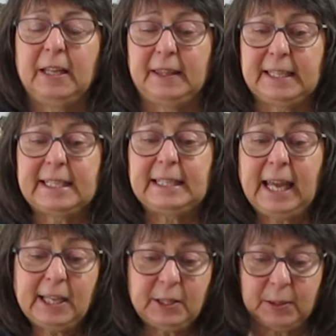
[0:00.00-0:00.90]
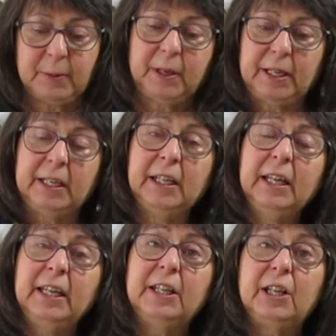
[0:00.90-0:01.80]
This last one,
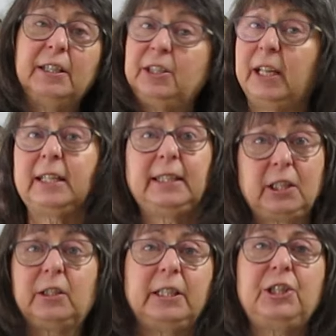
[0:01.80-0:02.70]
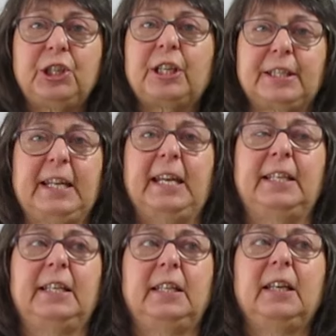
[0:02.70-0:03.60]
like literally just
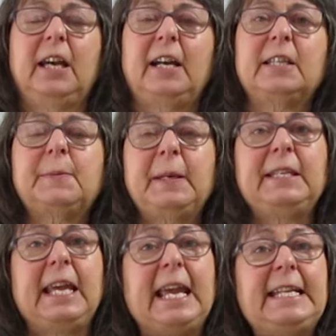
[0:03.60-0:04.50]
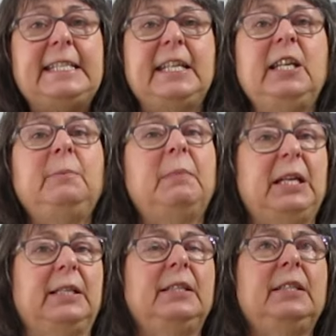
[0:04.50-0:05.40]
ended. I spent 18
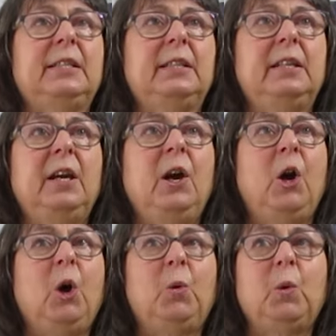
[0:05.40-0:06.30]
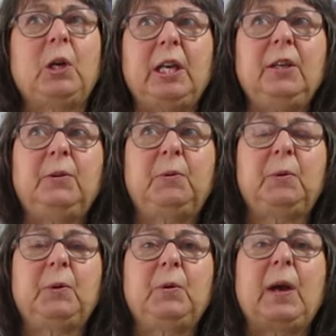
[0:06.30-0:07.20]
months working
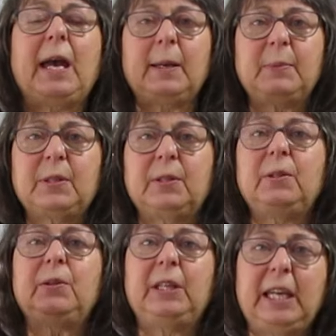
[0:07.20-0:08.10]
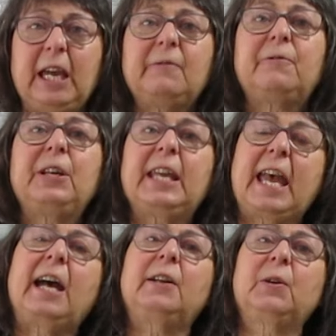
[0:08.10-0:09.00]
through absolutely every
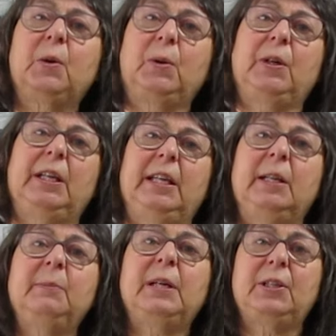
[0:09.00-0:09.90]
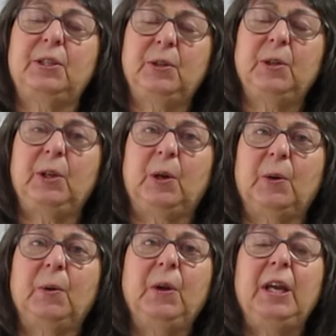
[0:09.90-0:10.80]
category in my
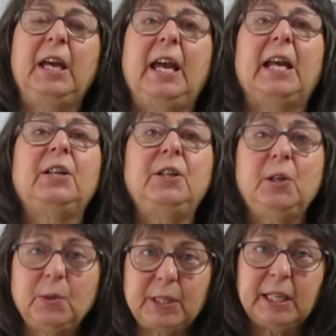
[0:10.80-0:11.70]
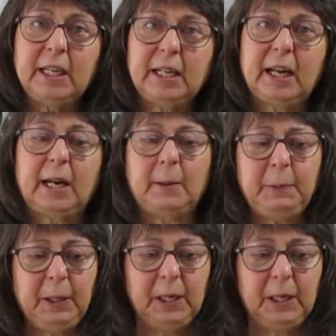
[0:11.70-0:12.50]
studio and using it up.